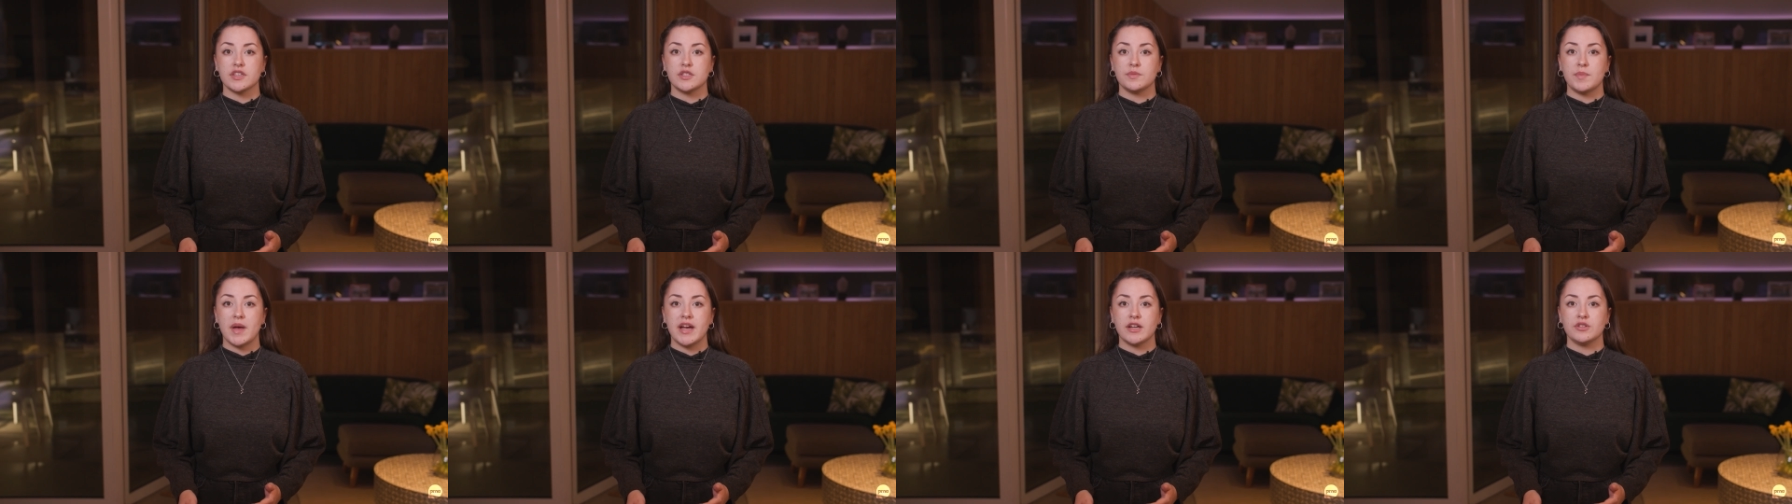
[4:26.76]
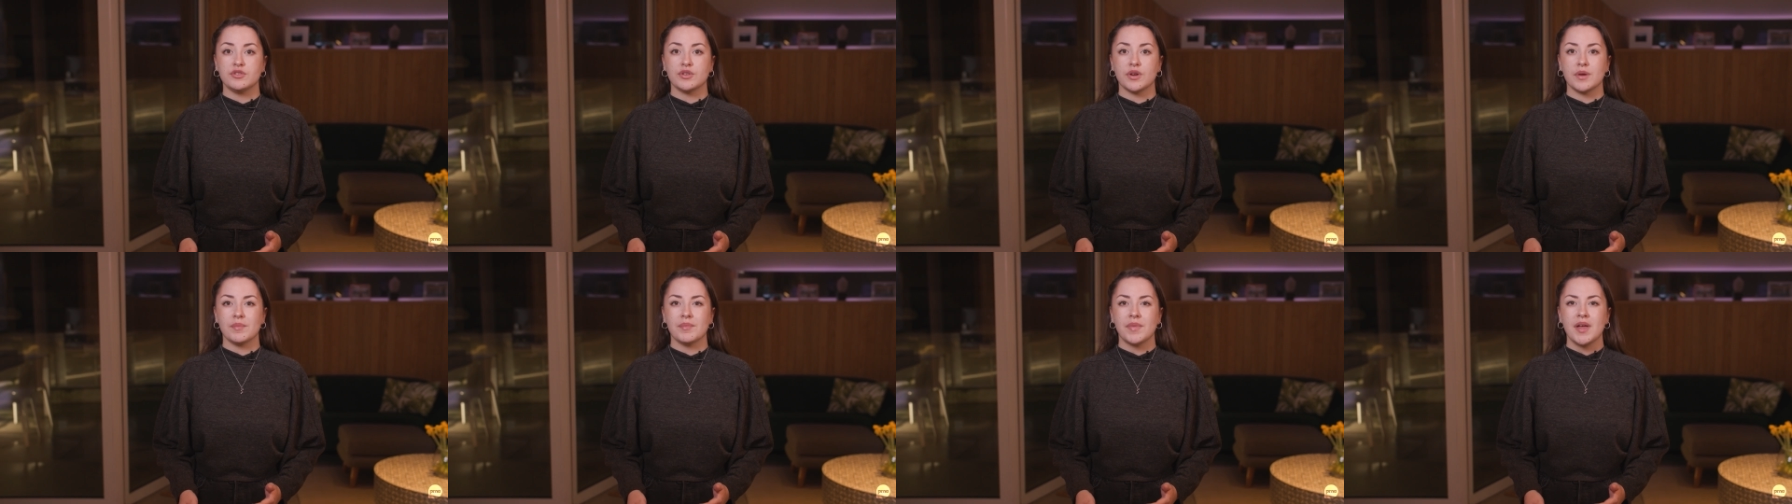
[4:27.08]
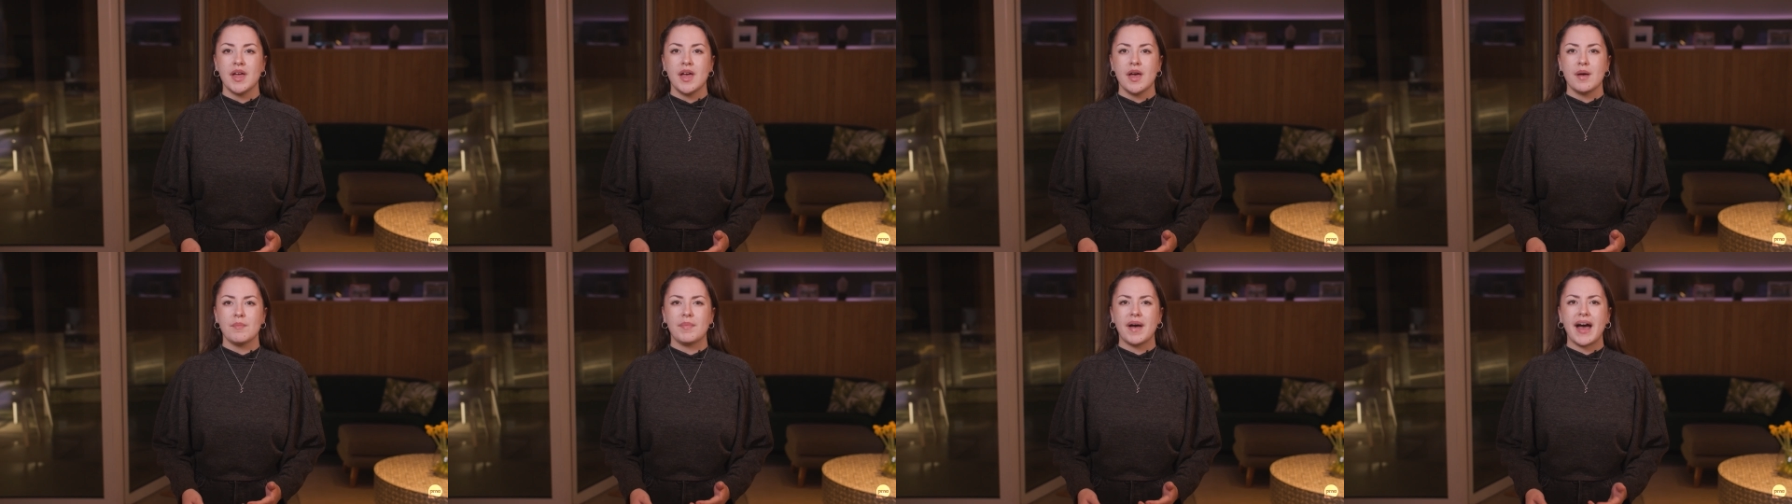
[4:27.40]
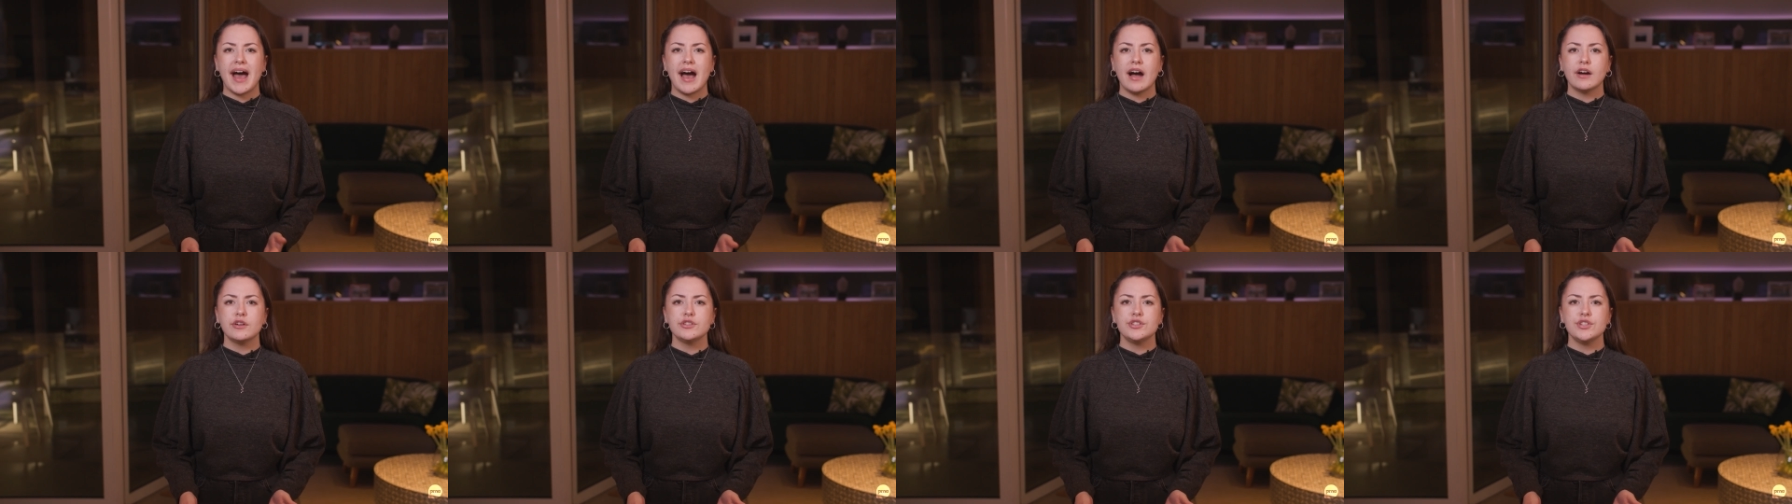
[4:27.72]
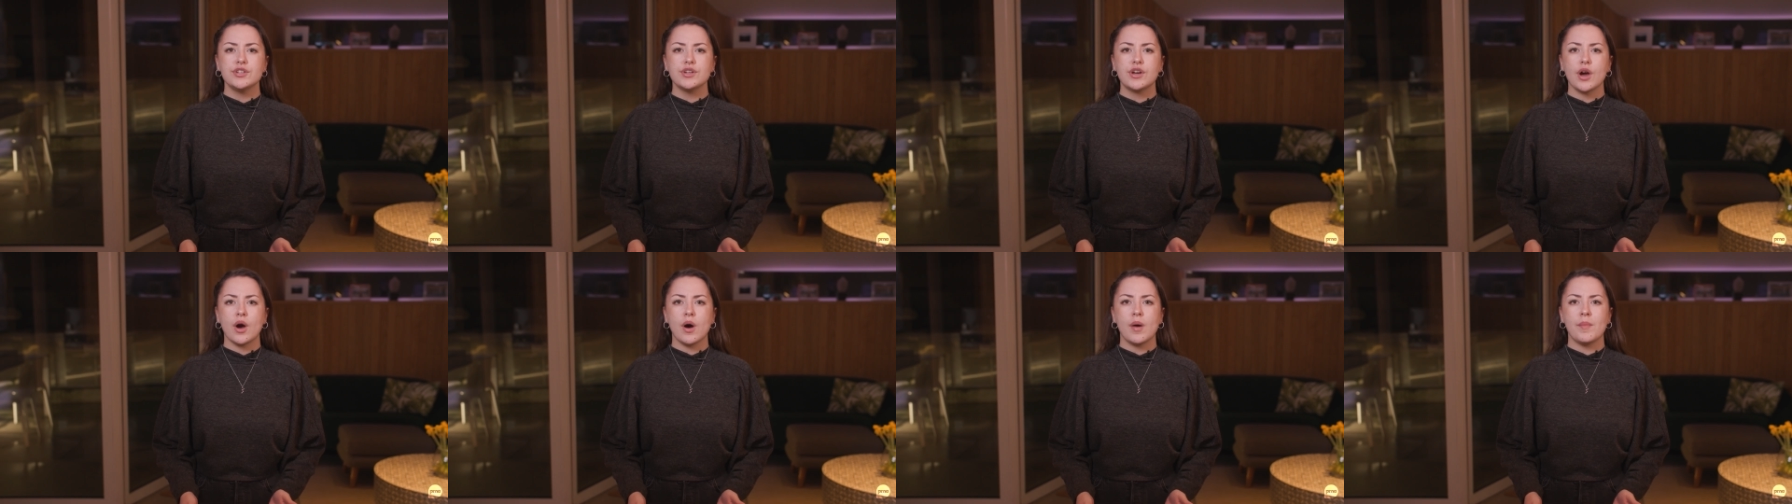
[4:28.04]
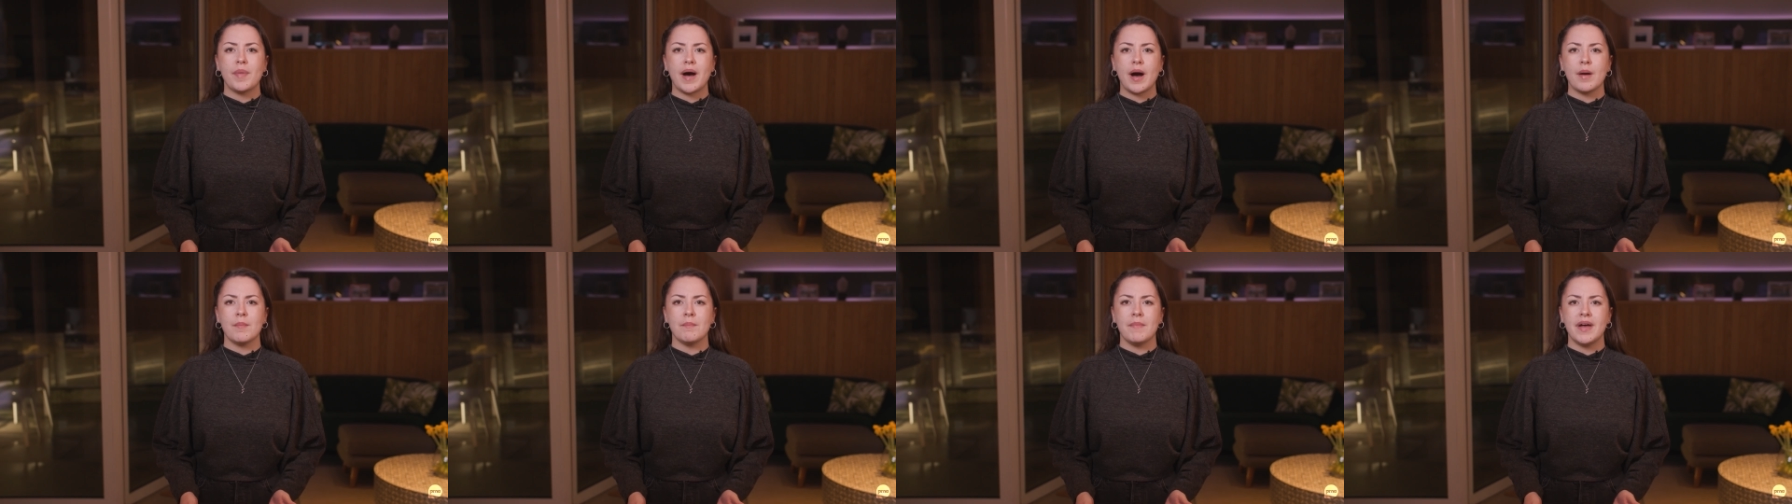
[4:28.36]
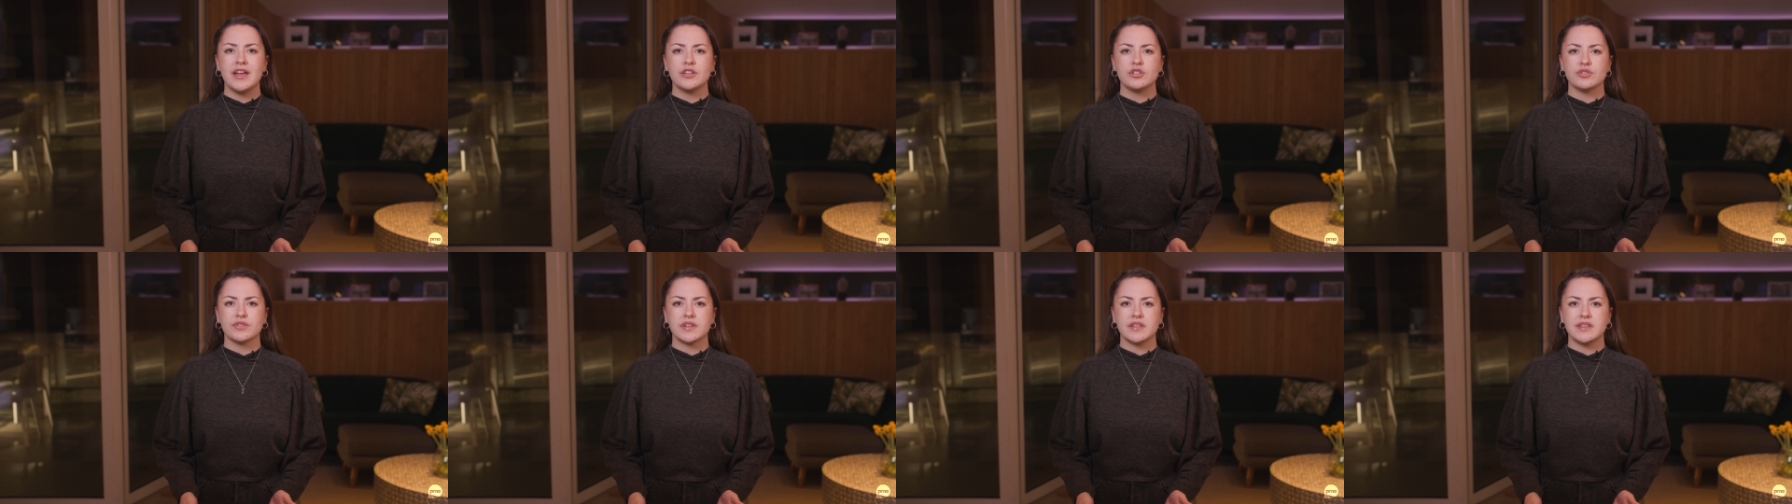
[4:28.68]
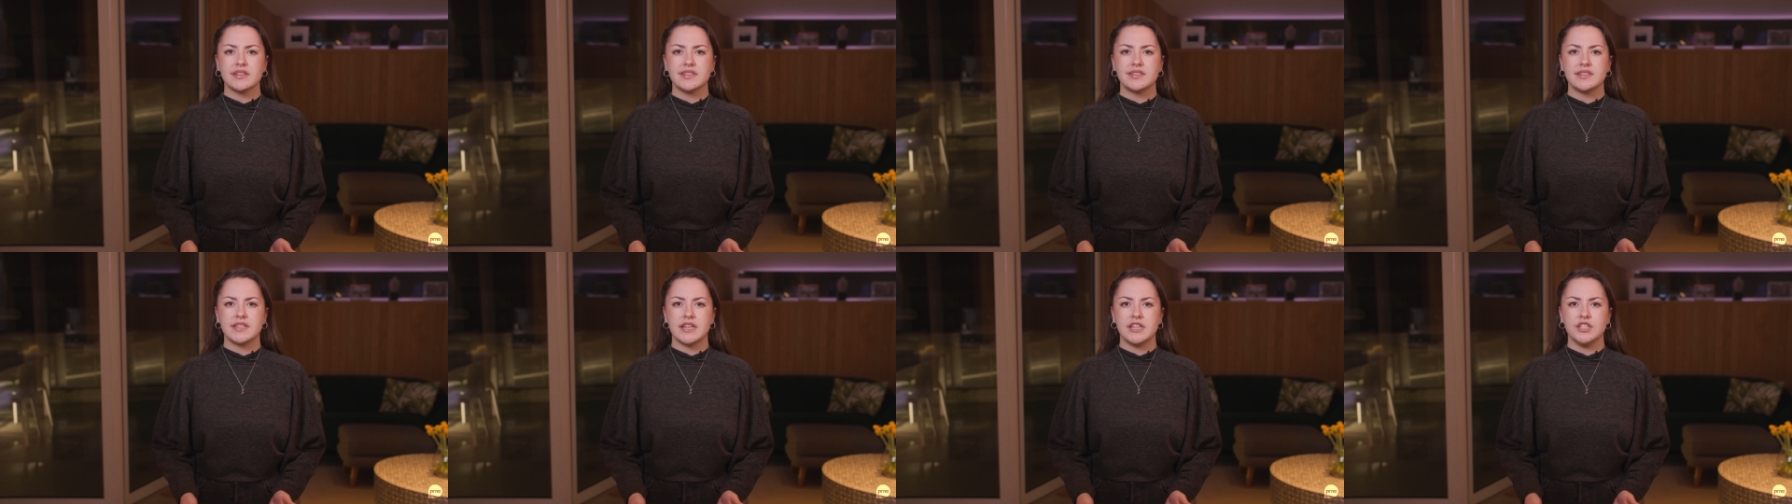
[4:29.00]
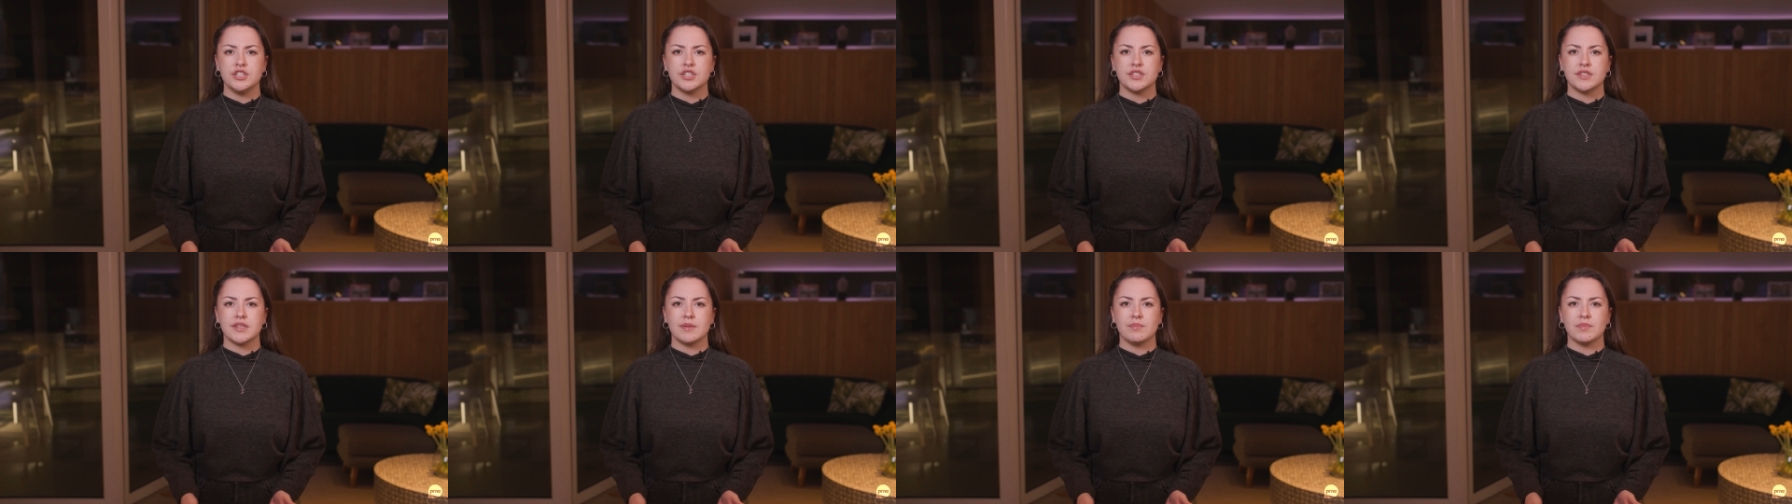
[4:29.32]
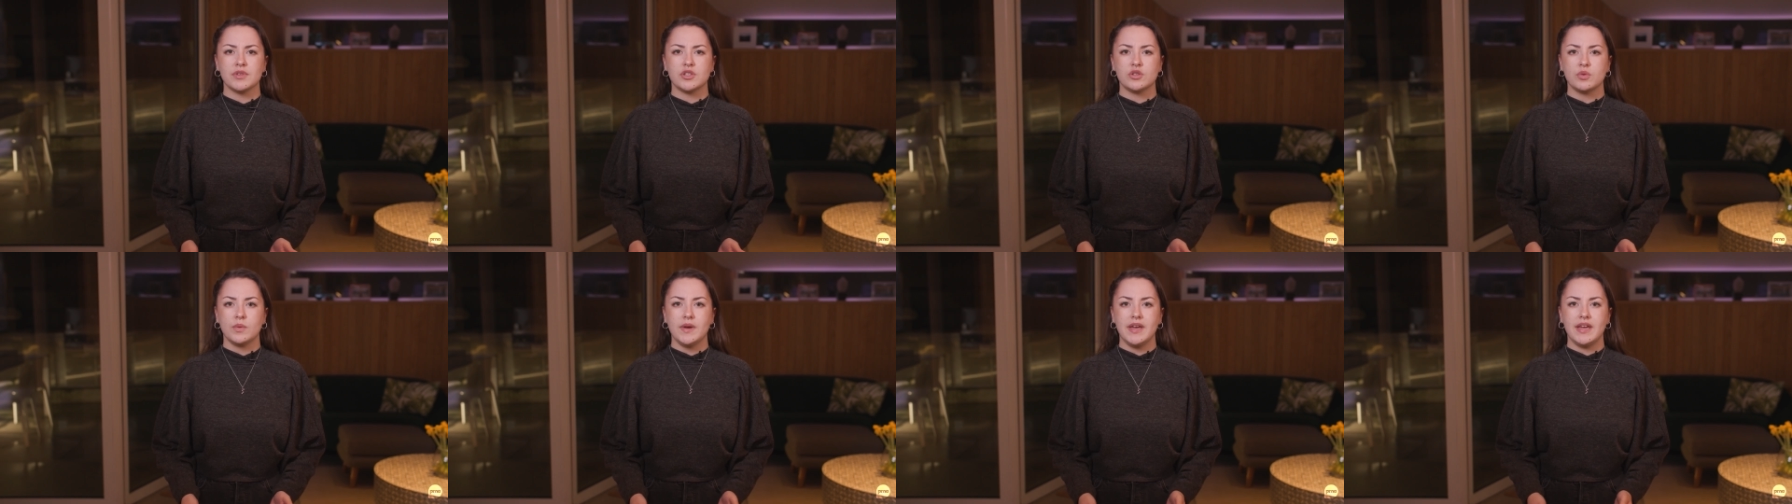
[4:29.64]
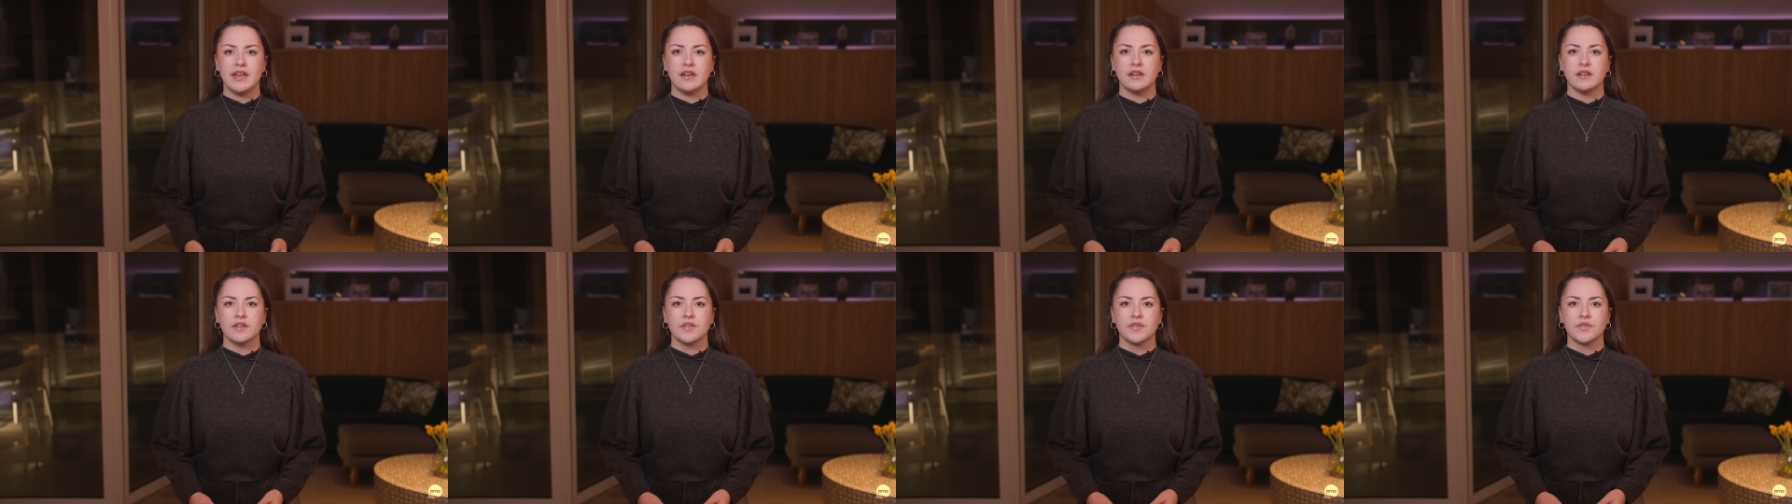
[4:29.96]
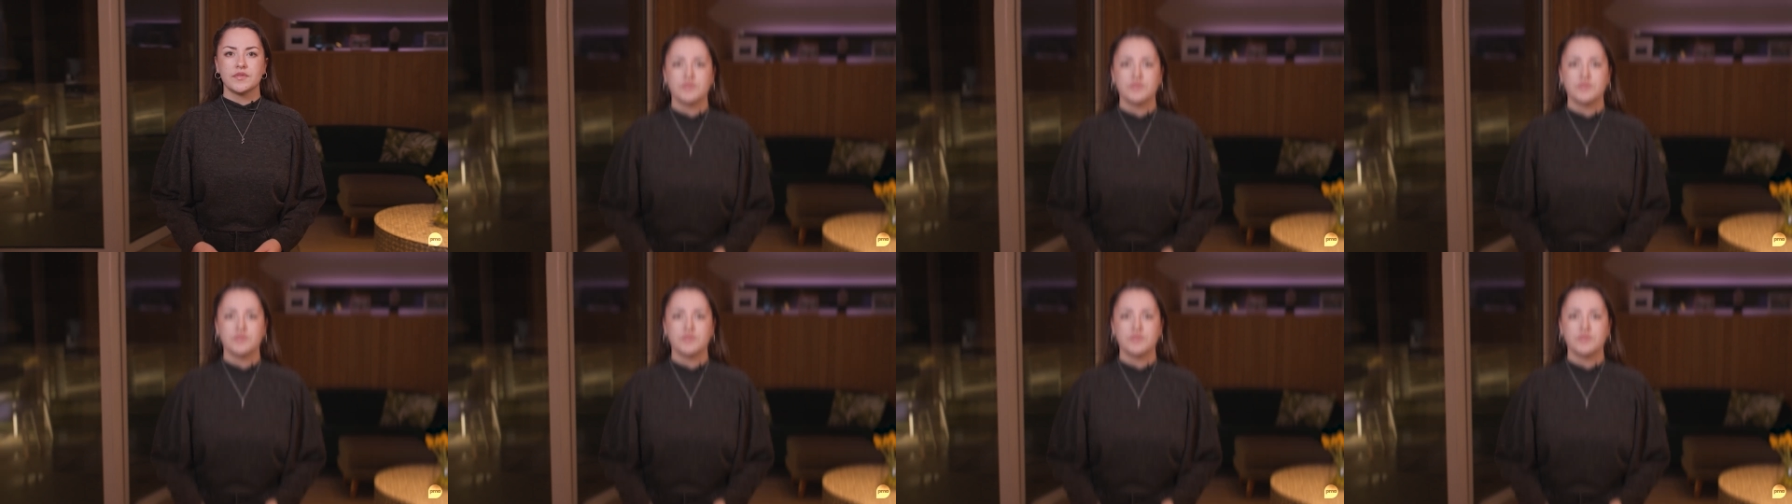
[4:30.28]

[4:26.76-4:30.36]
the spectrum, but how do you go about measuring the stages in between?